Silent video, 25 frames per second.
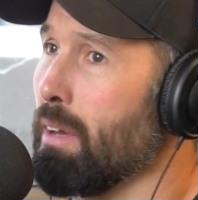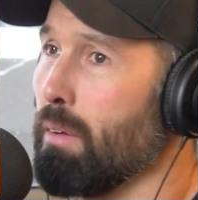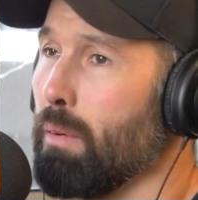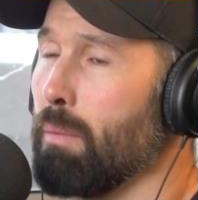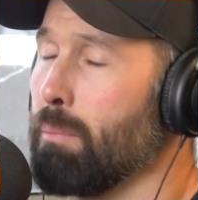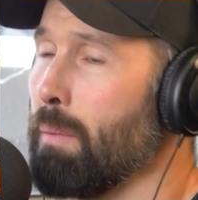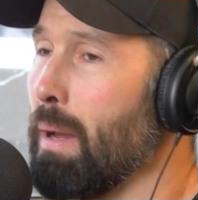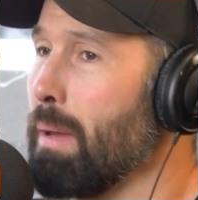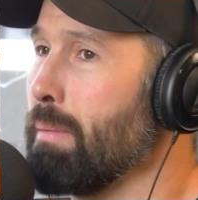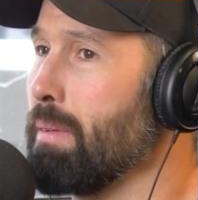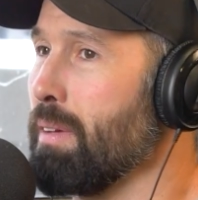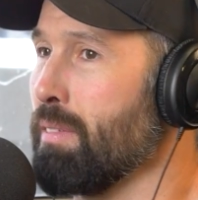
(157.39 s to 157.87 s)

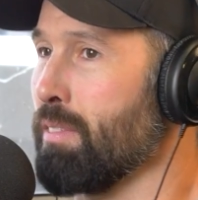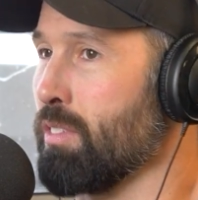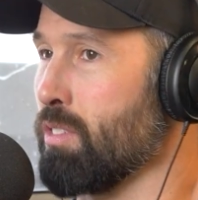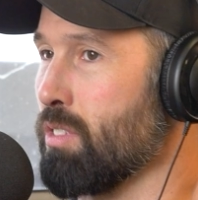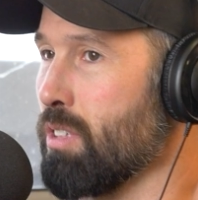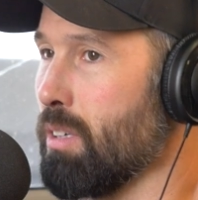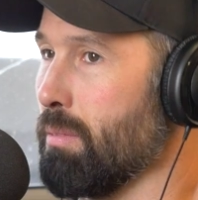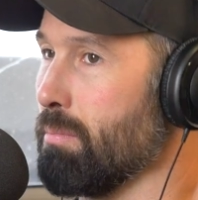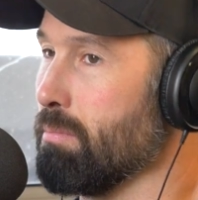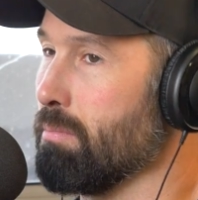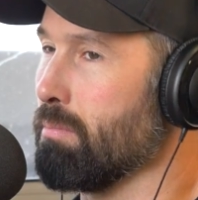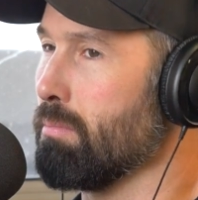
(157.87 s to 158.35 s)
Maybe even top
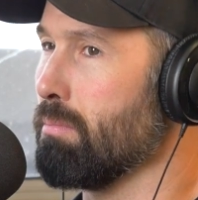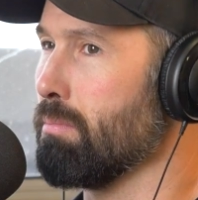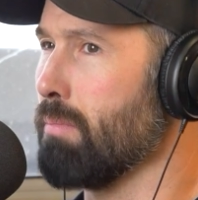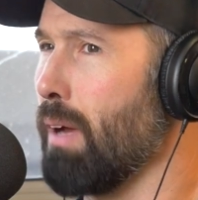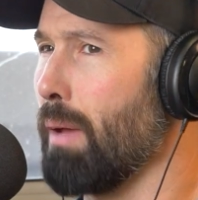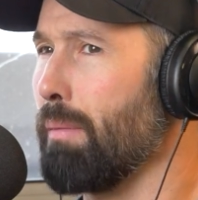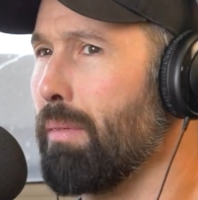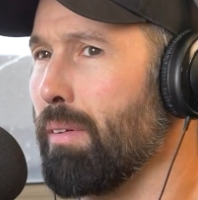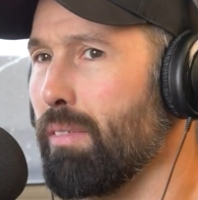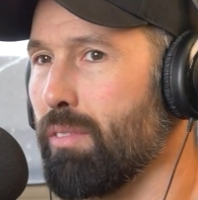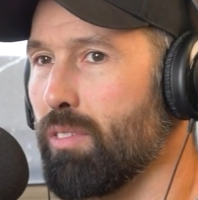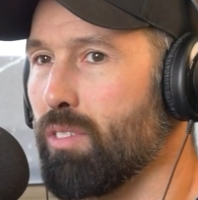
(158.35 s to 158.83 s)
maybe
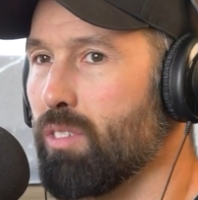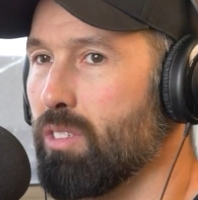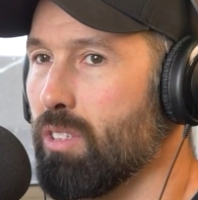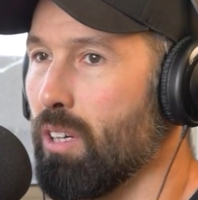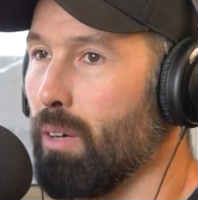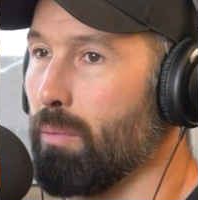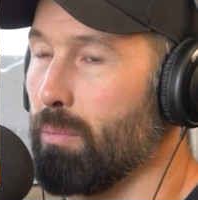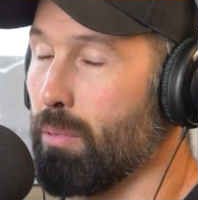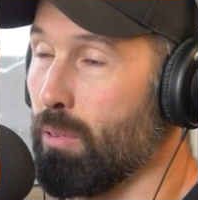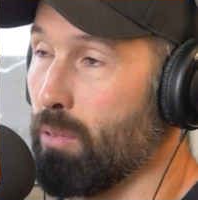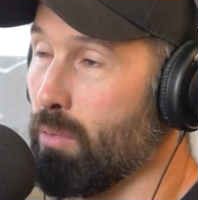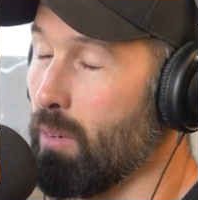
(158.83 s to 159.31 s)
even top
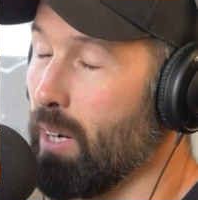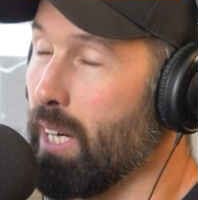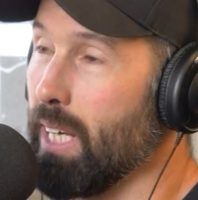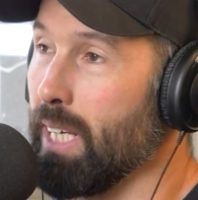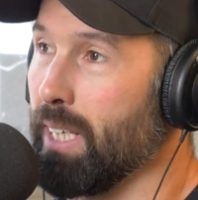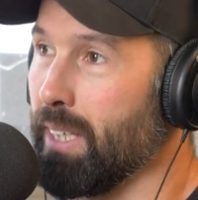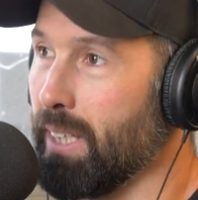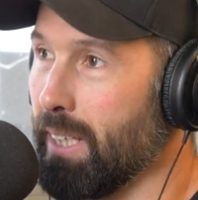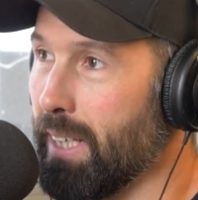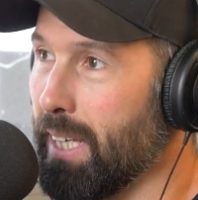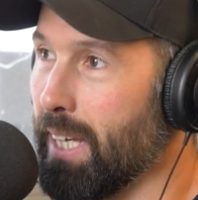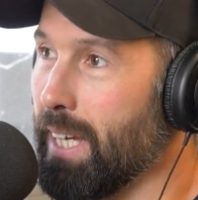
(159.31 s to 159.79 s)
three in the
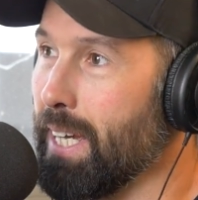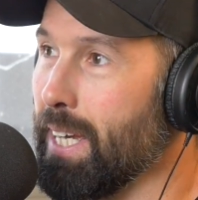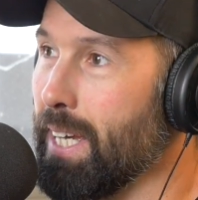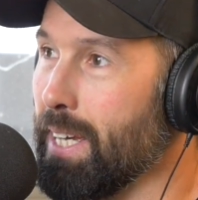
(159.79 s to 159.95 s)
gi.